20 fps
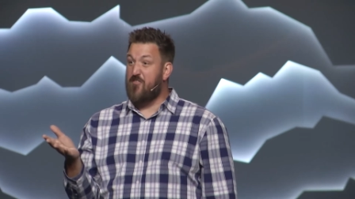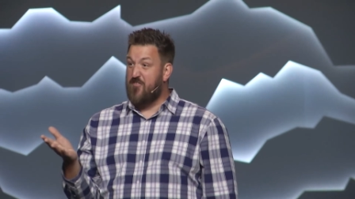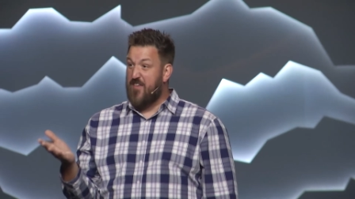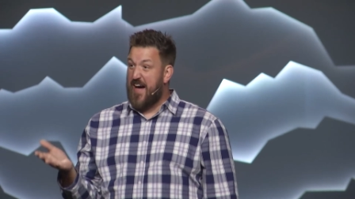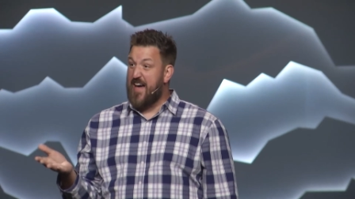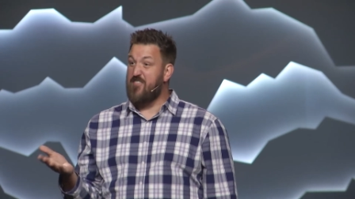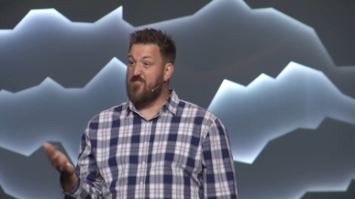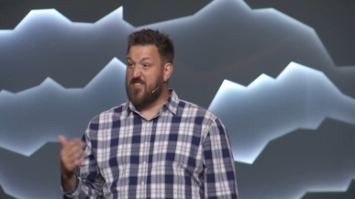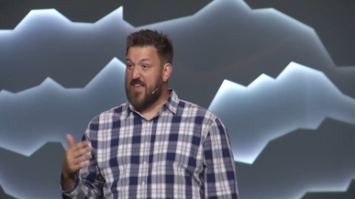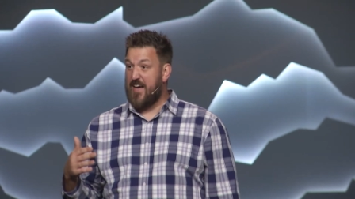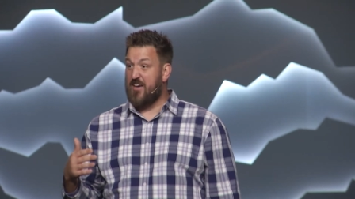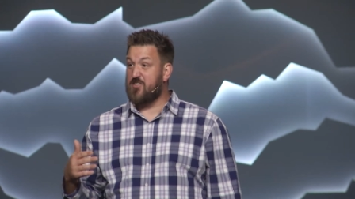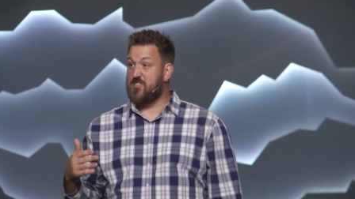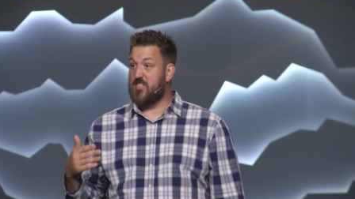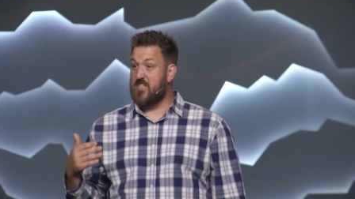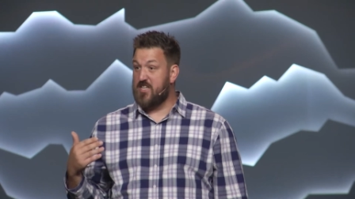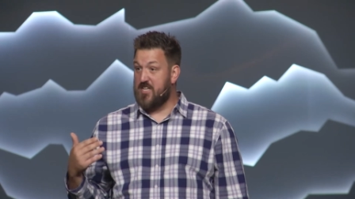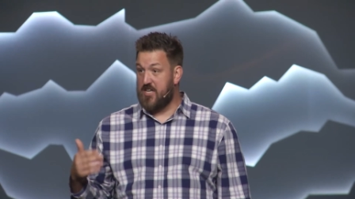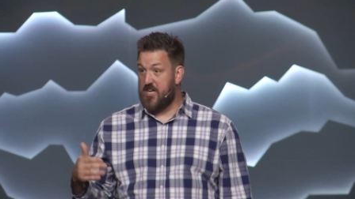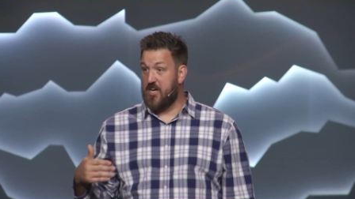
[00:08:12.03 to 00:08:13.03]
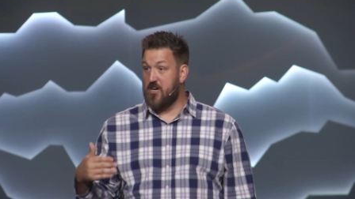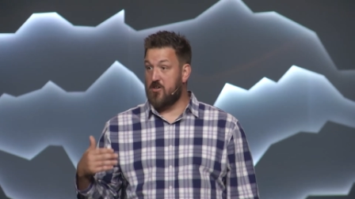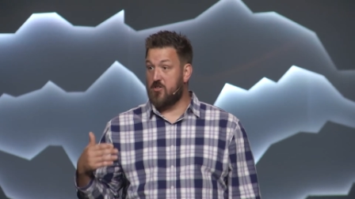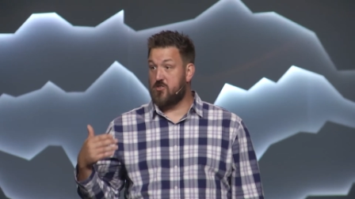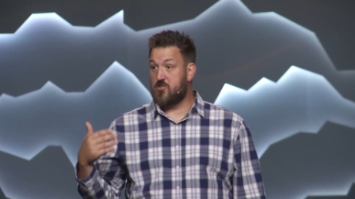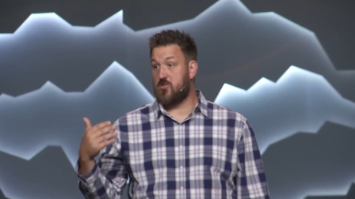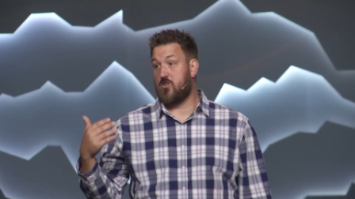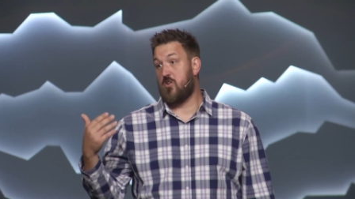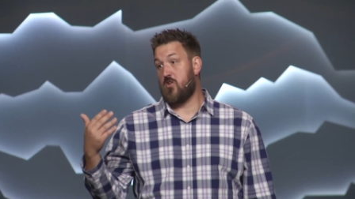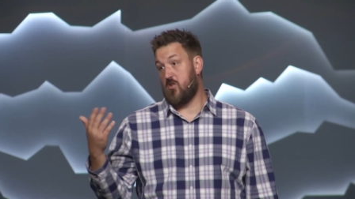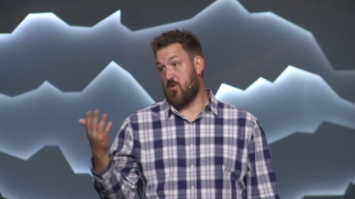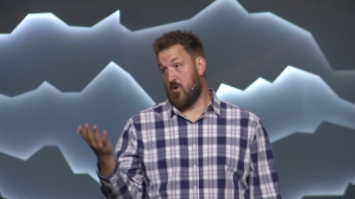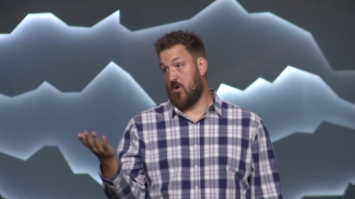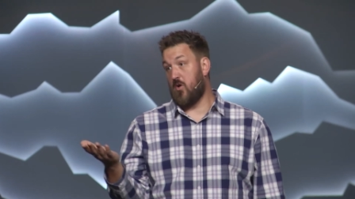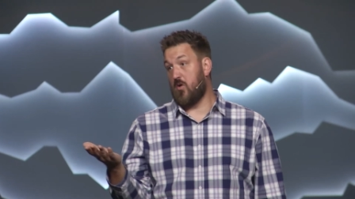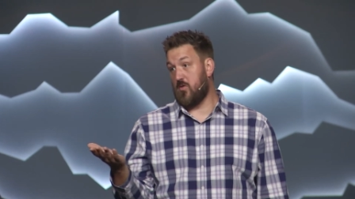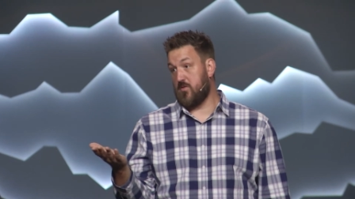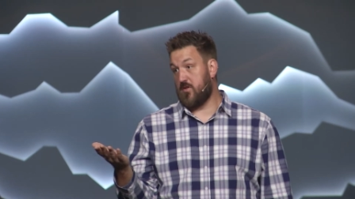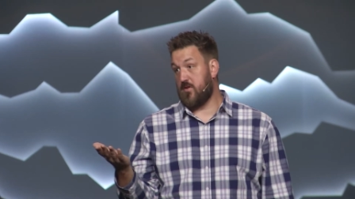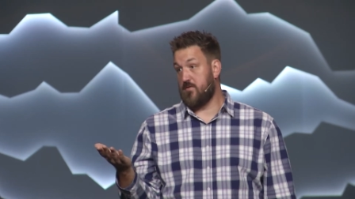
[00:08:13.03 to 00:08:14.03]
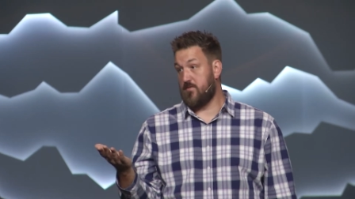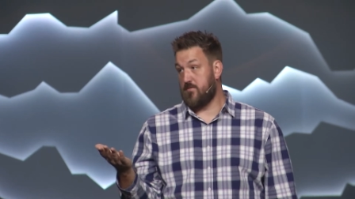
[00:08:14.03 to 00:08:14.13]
5,000 years old.